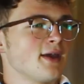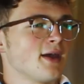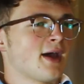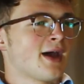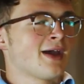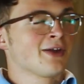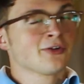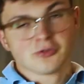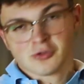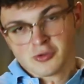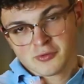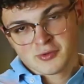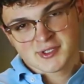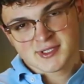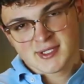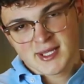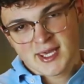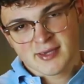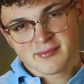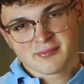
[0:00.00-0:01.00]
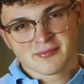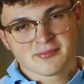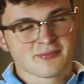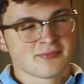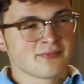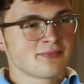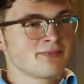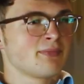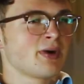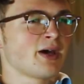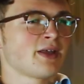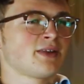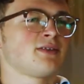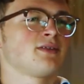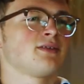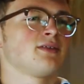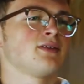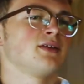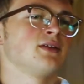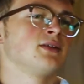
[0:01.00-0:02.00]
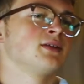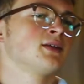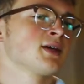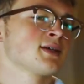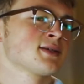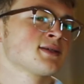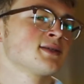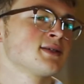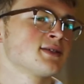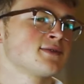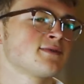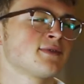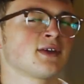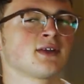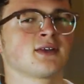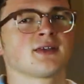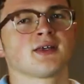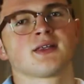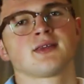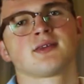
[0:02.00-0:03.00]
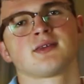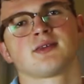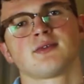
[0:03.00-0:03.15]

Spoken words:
I don't know its name, but it does this thing that,